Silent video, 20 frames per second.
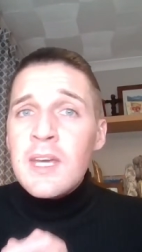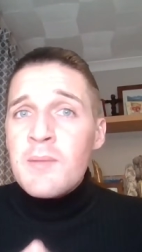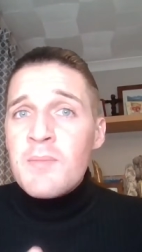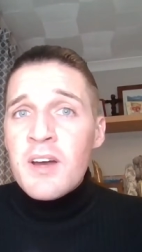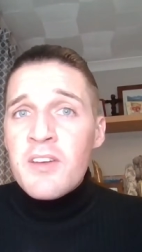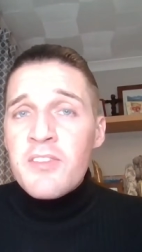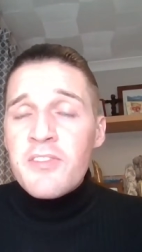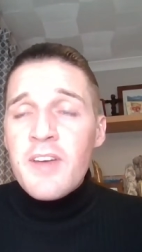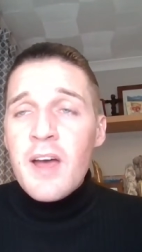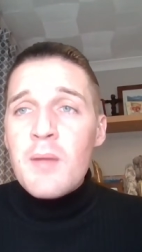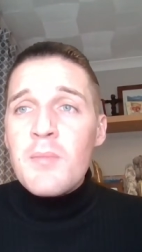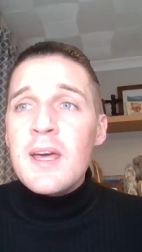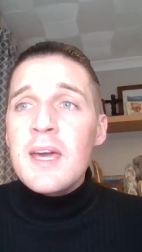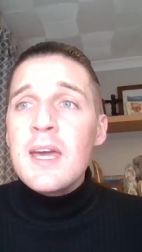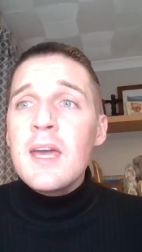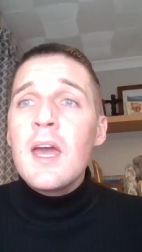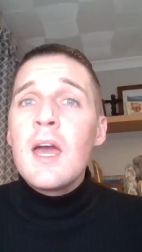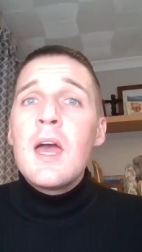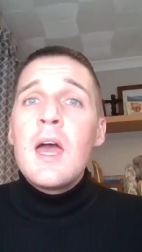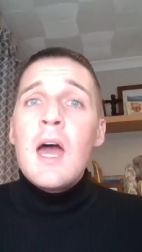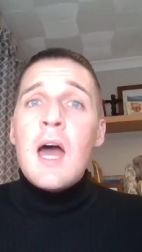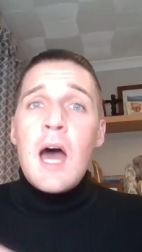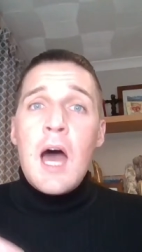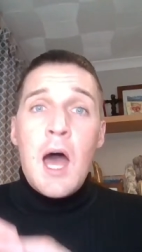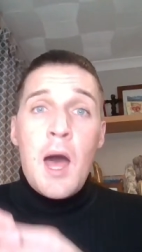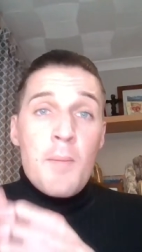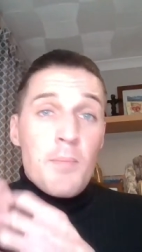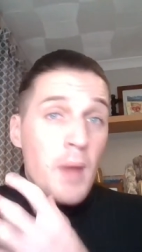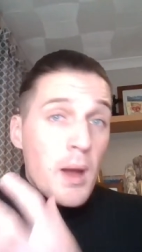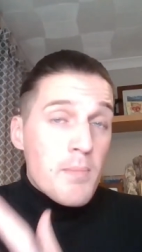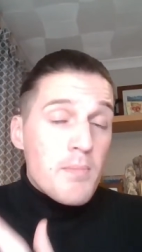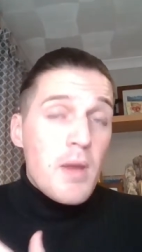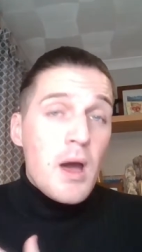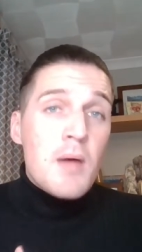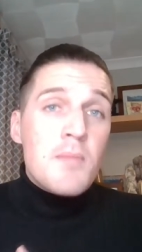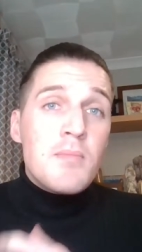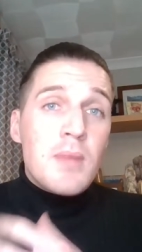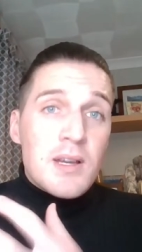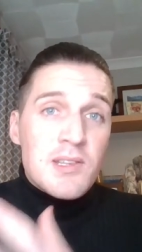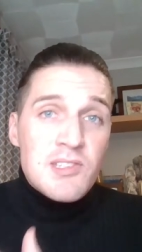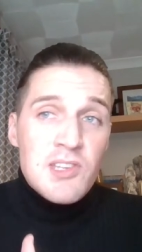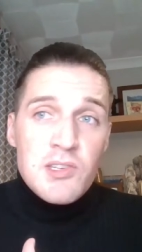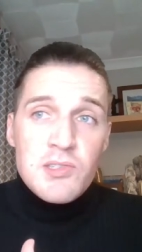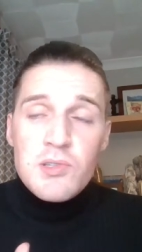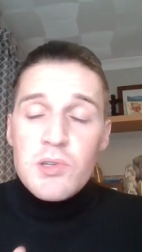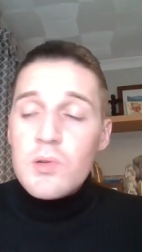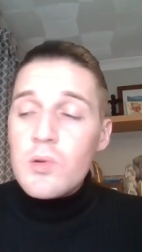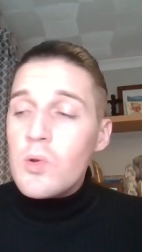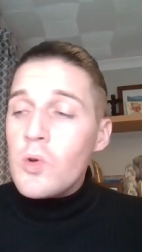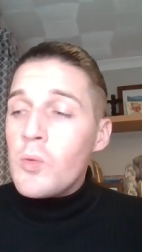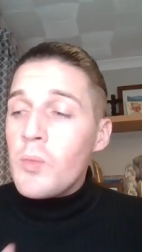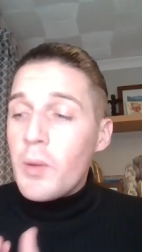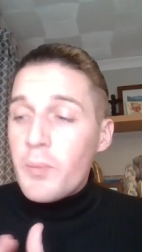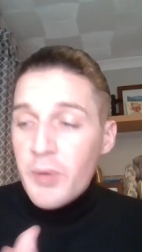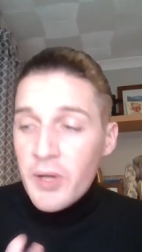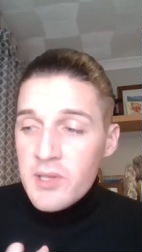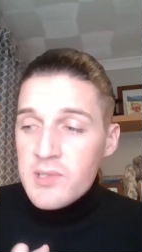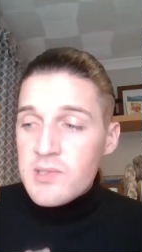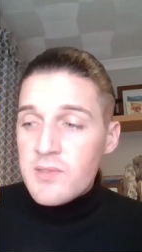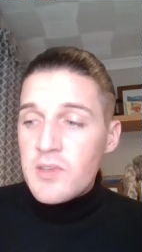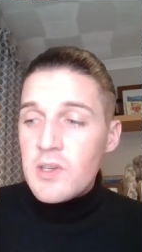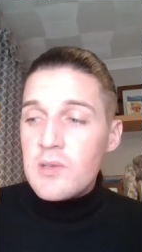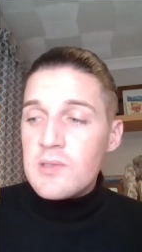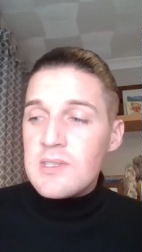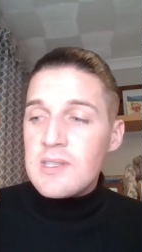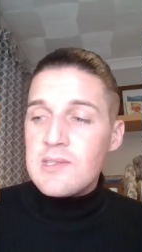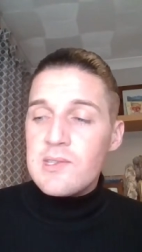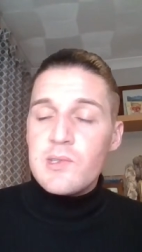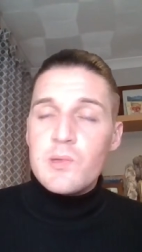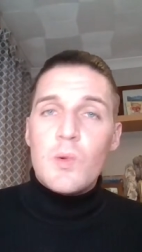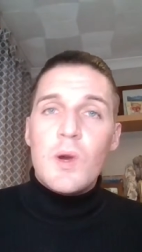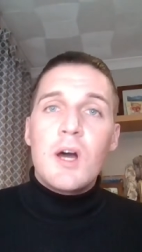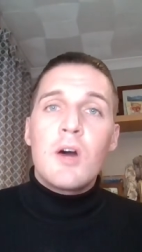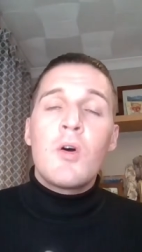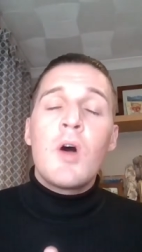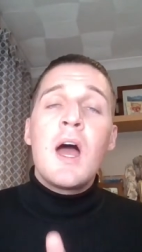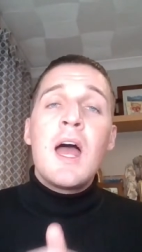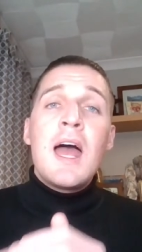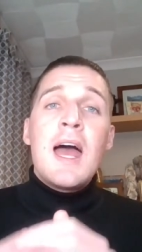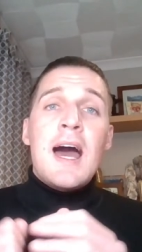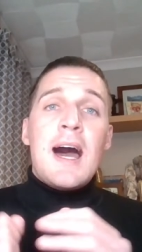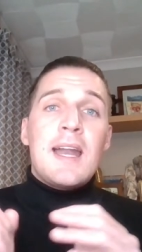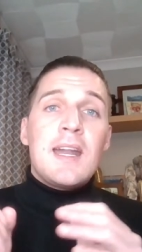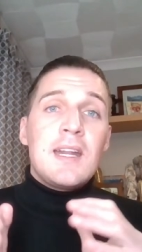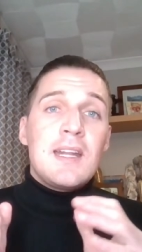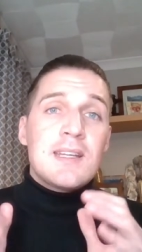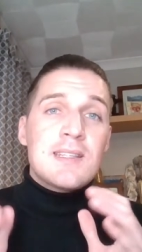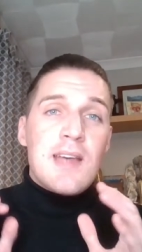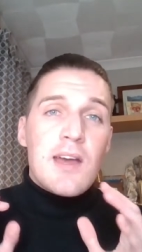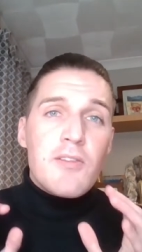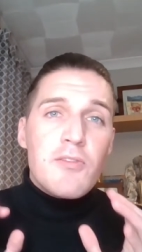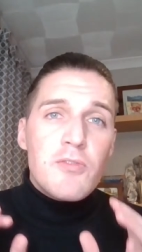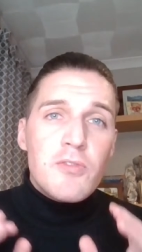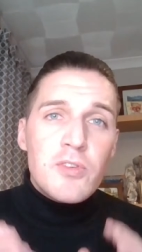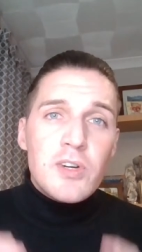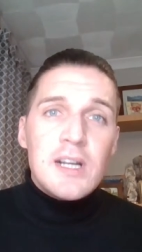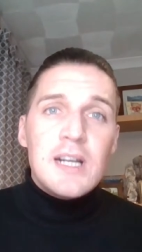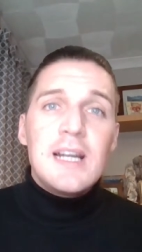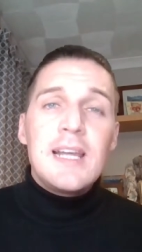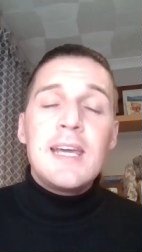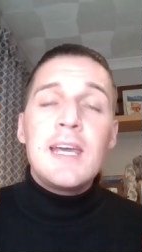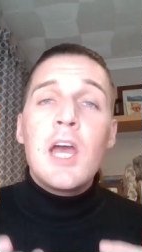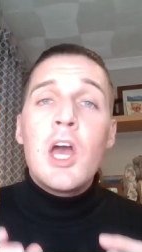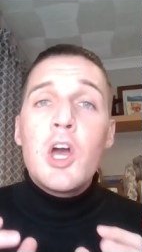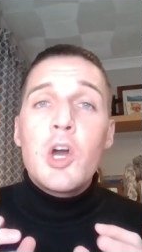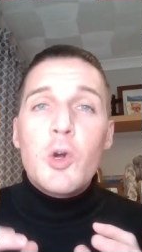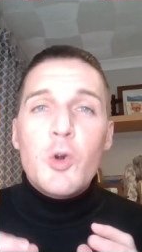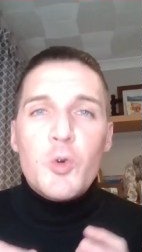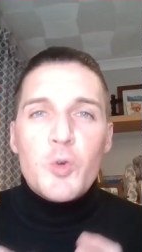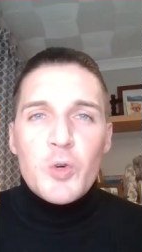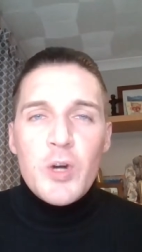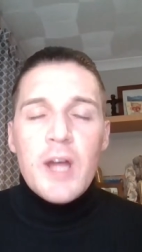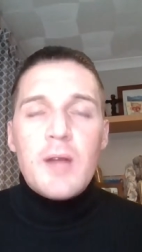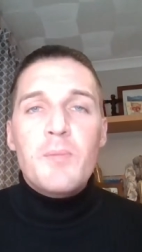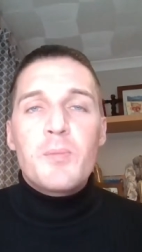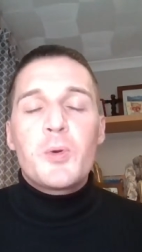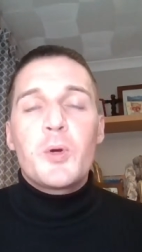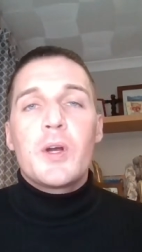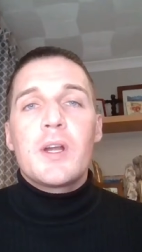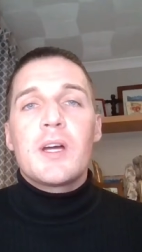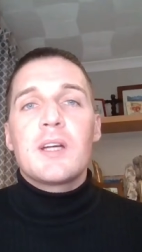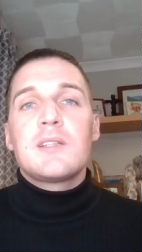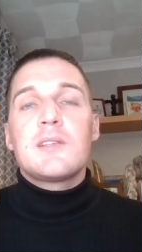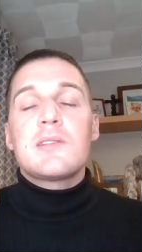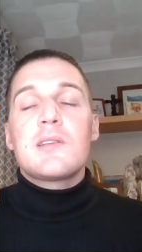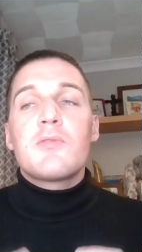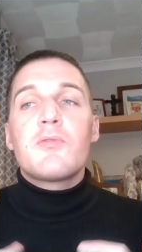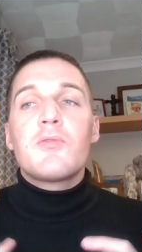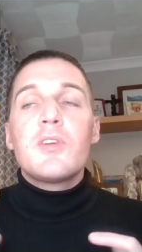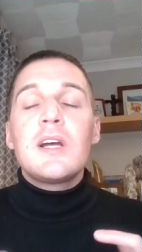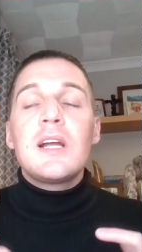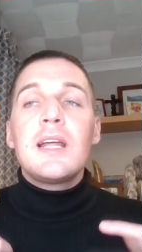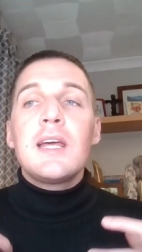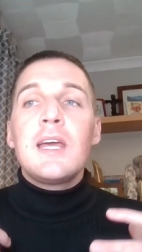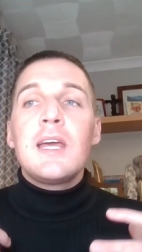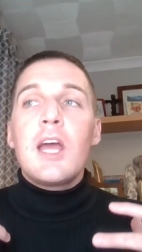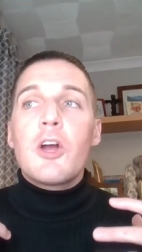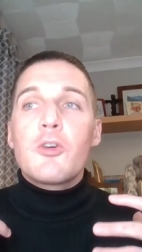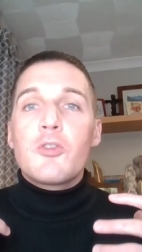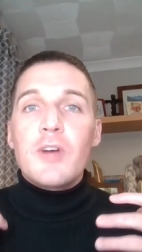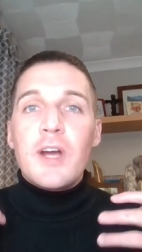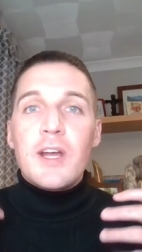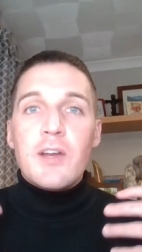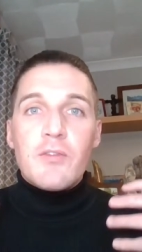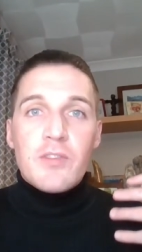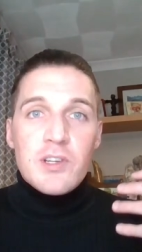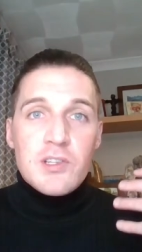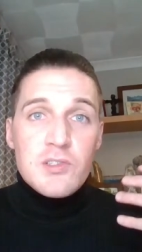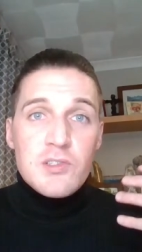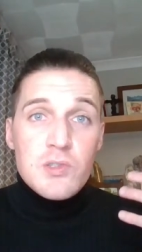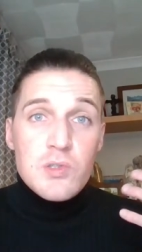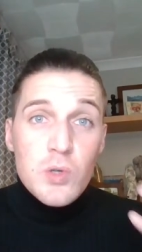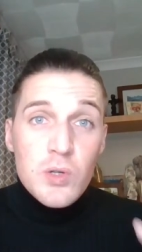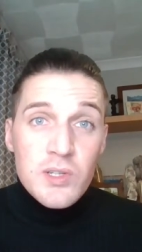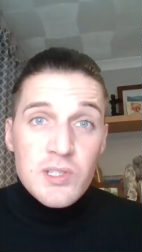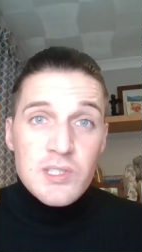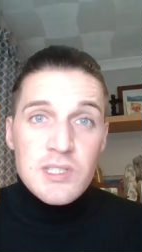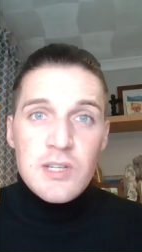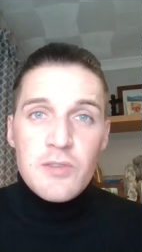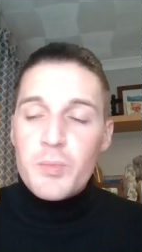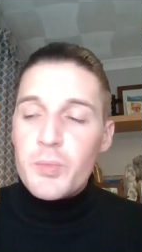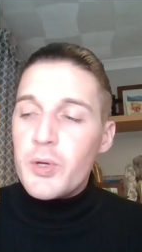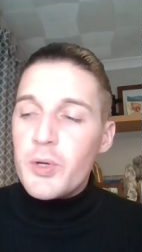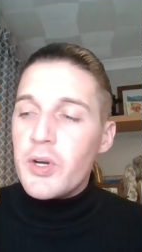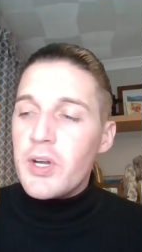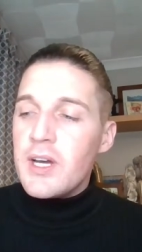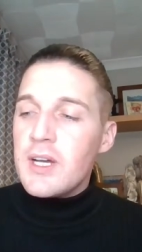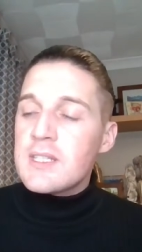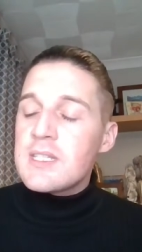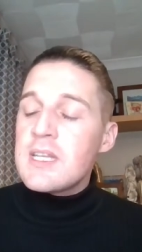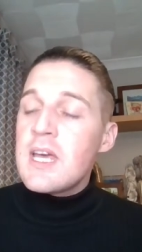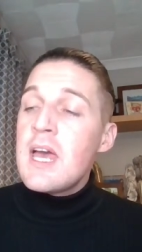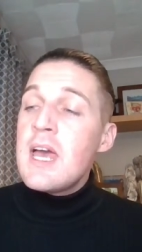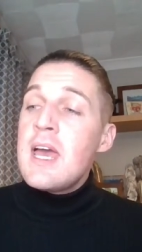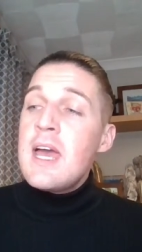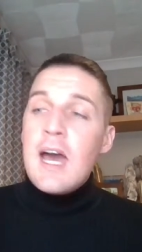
in my family. Um, my mum, my sister in law, my brothers have used this as well, and it is a really great product. It's a really great restorative product.